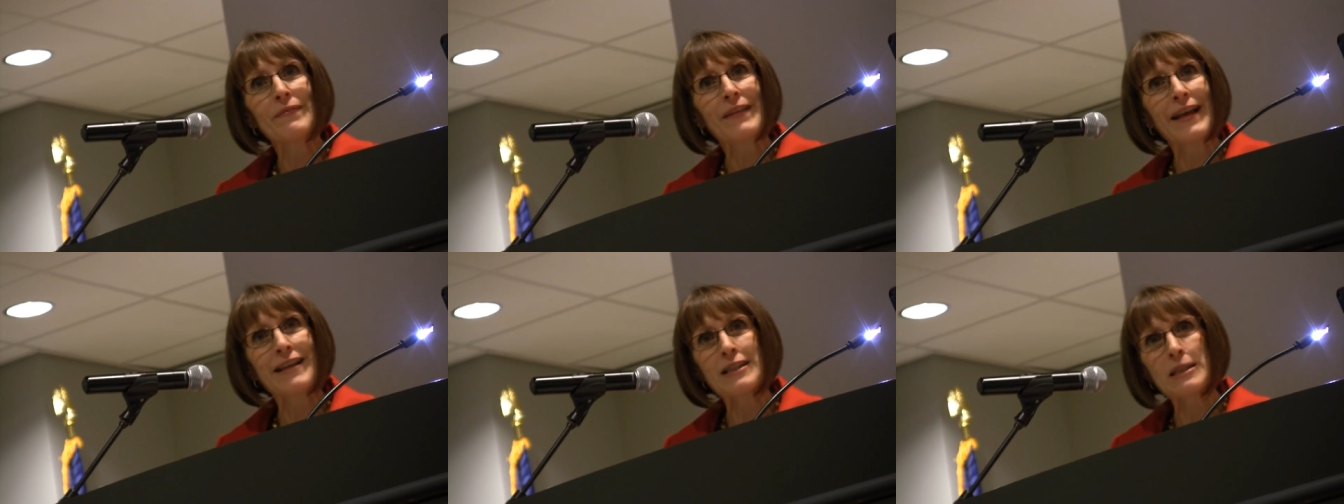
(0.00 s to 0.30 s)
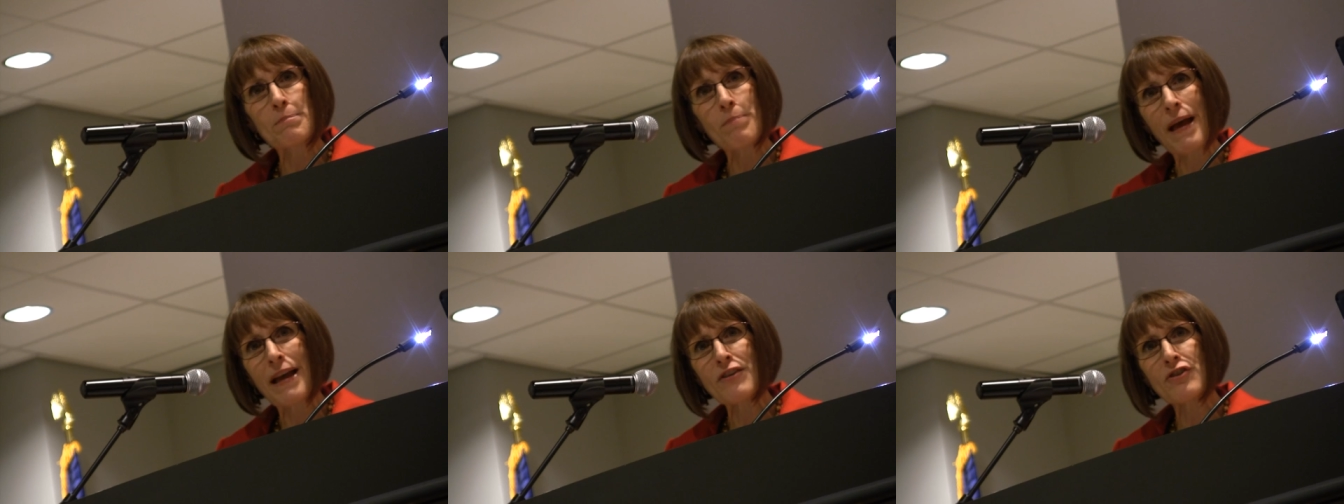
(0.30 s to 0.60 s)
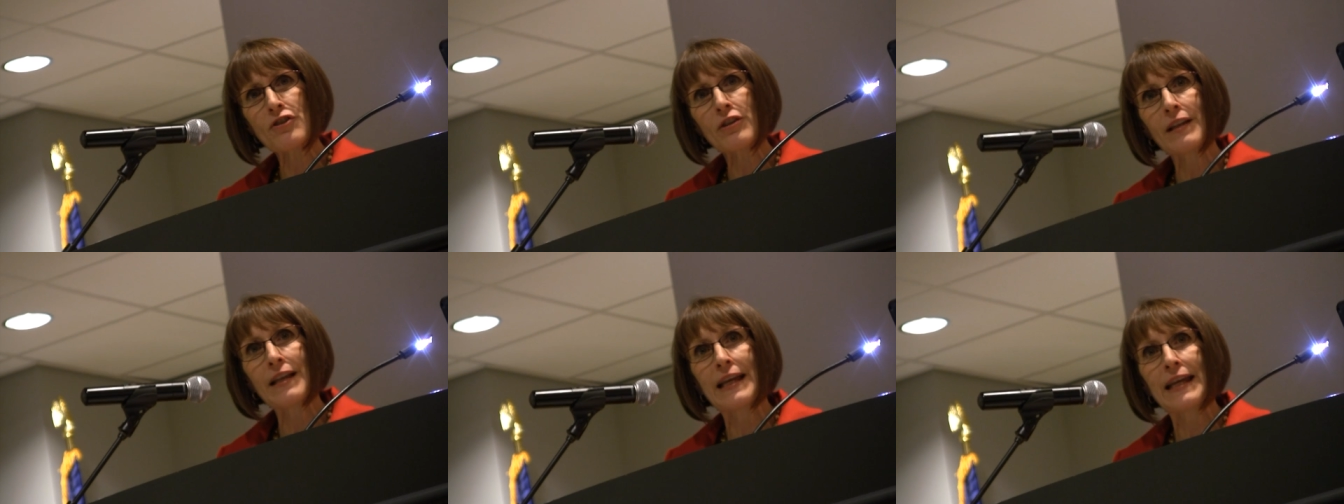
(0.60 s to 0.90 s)

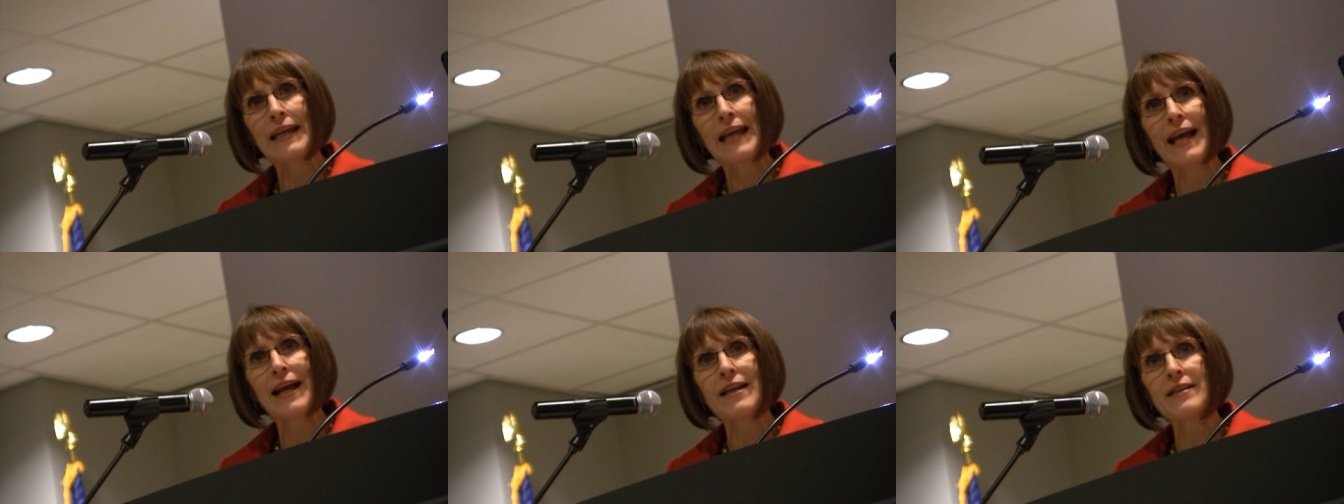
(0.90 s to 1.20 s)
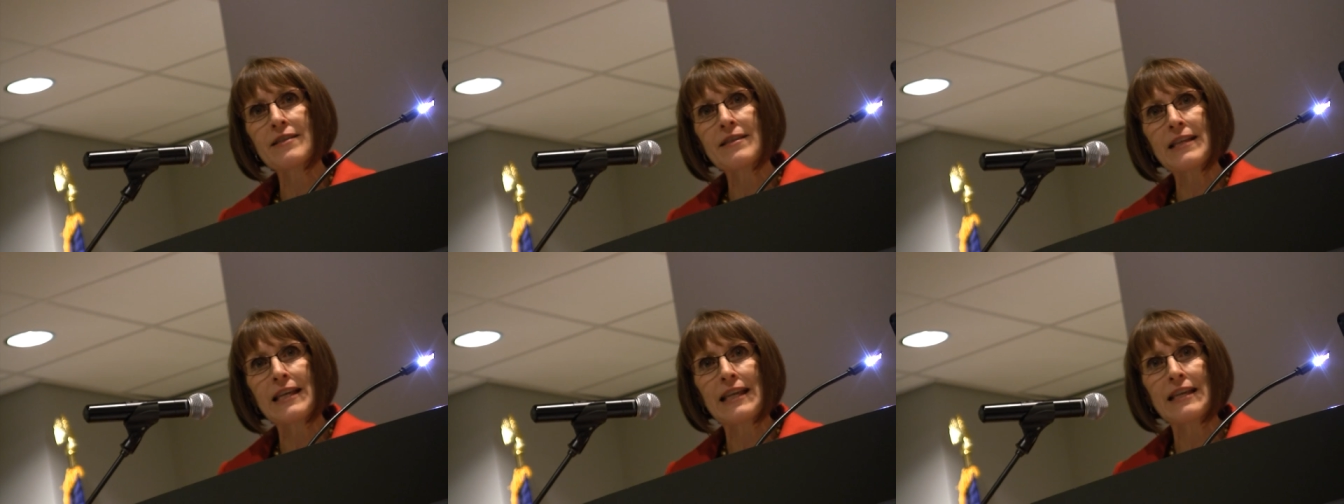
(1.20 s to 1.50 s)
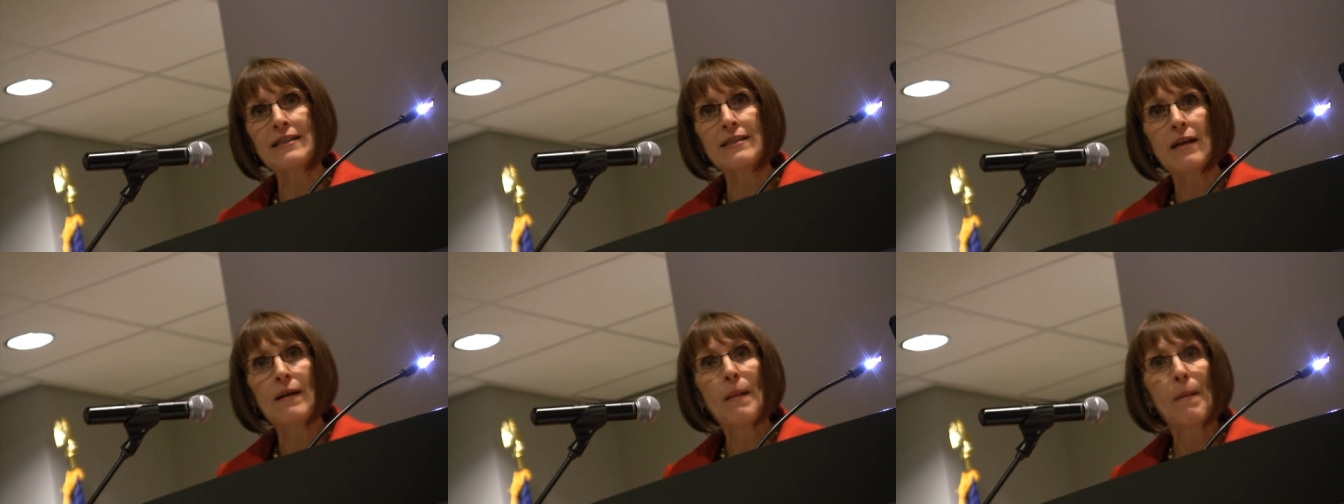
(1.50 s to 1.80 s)
especially as
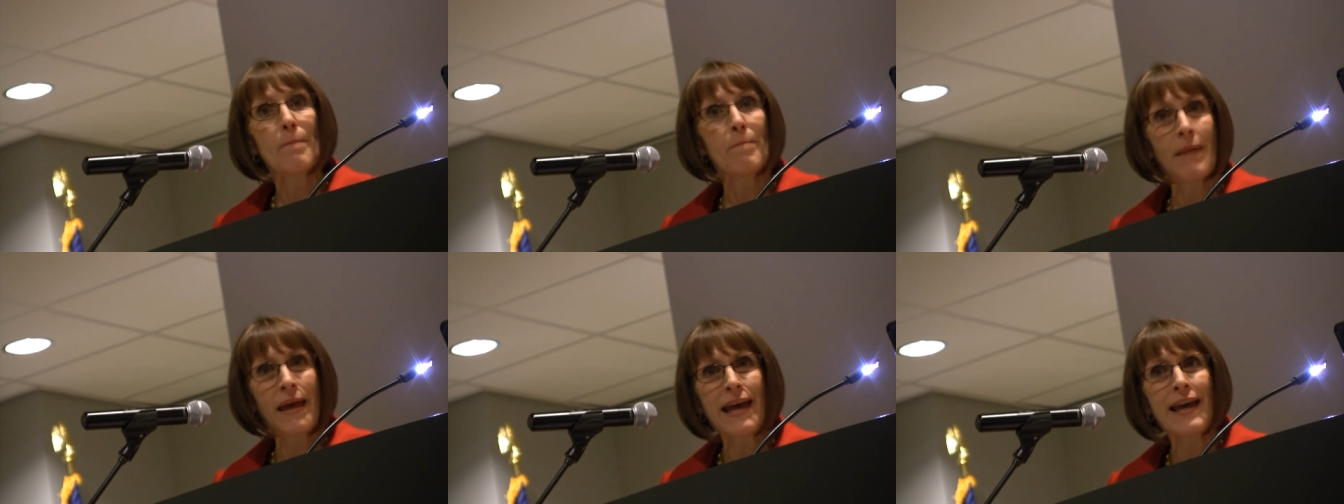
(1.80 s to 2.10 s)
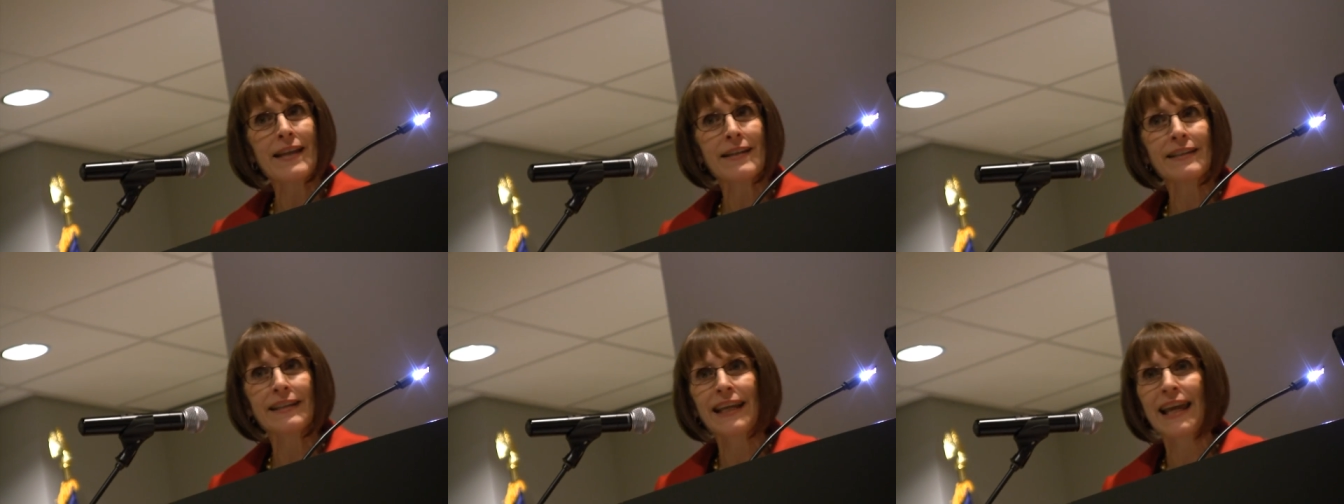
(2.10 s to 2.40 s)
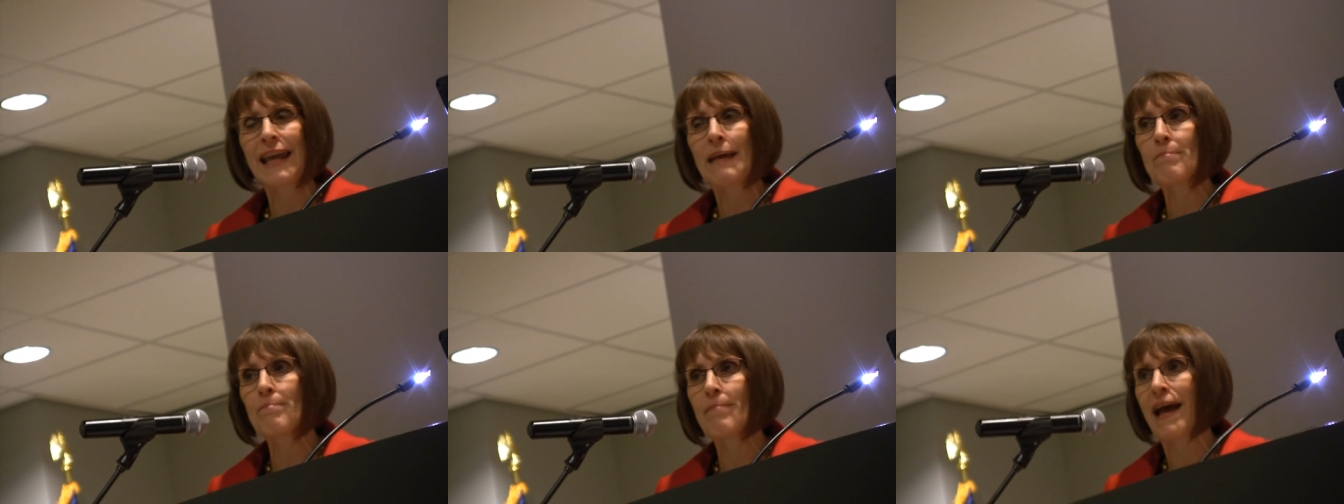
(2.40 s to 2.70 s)
these men
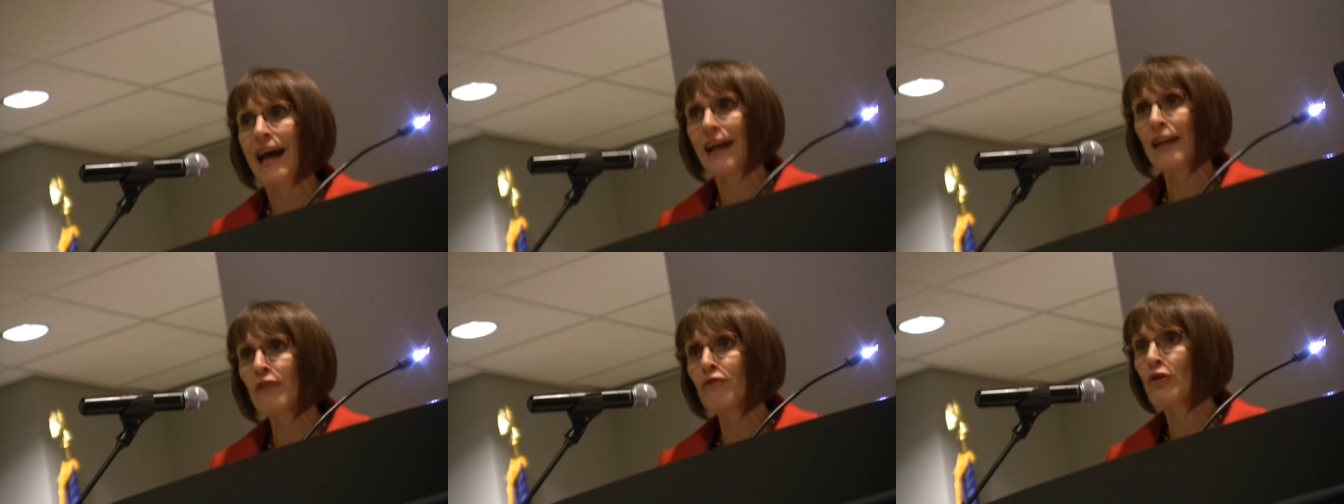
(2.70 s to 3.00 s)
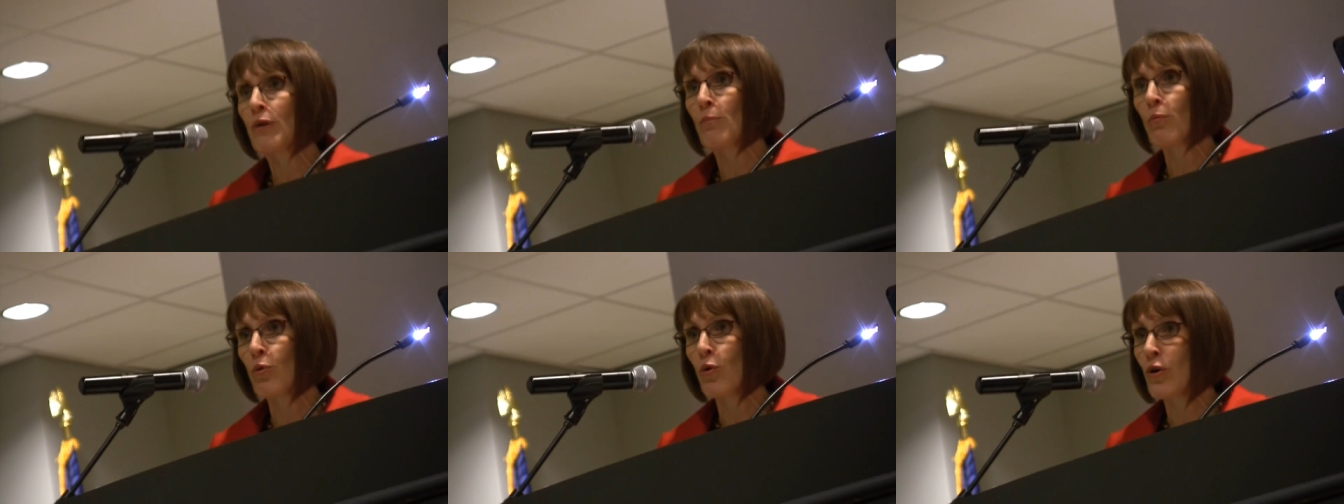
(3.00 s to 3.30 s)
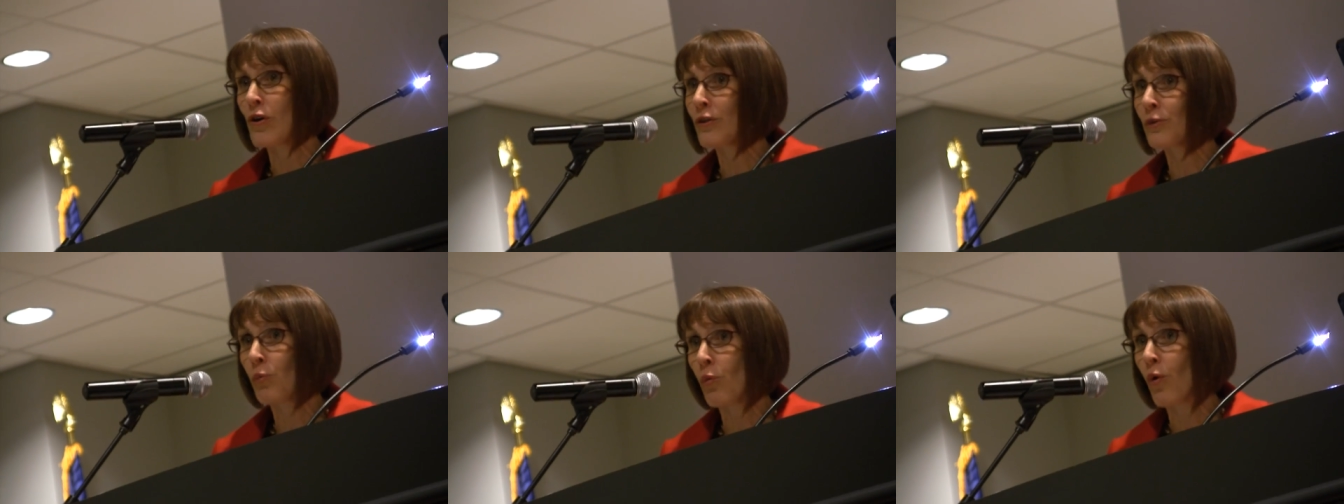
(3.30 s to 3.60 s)
came back from
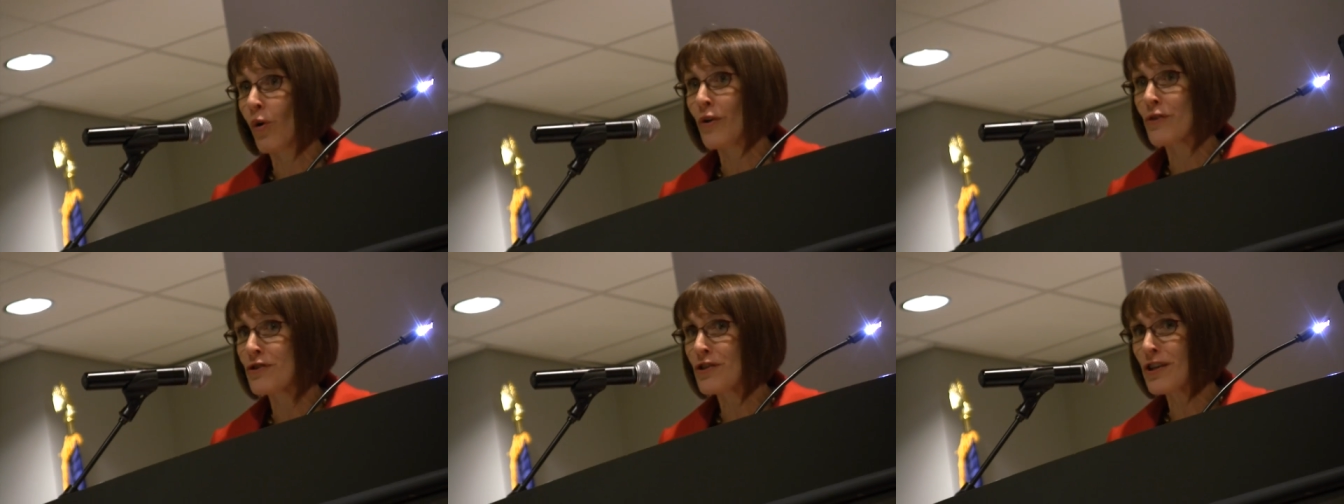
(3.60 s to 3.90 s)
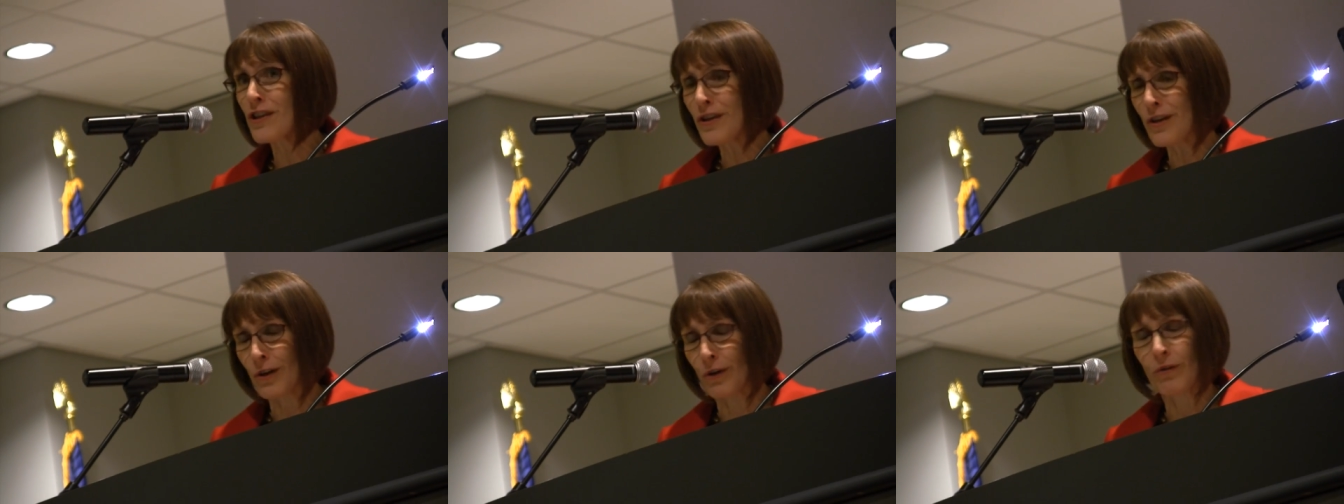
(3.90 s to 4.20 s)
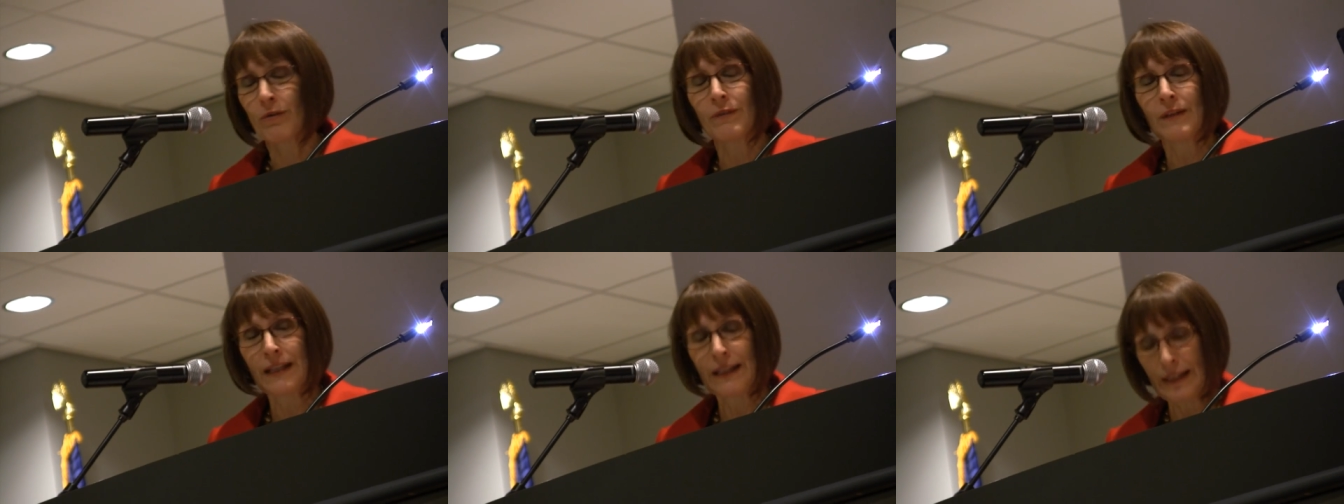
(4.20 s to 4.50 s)
World War
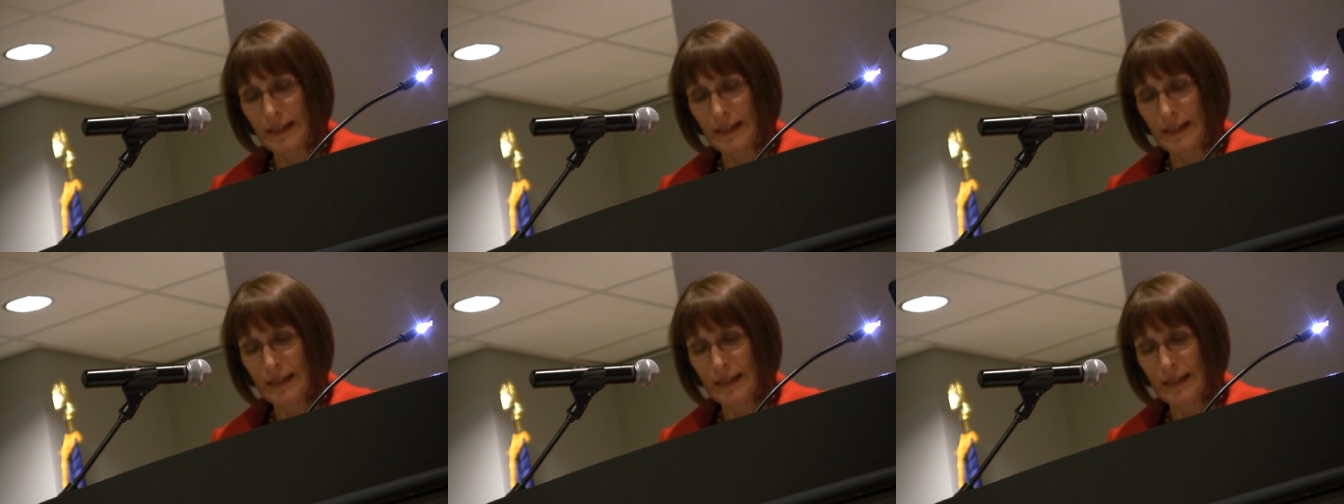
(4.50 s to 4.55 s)
II.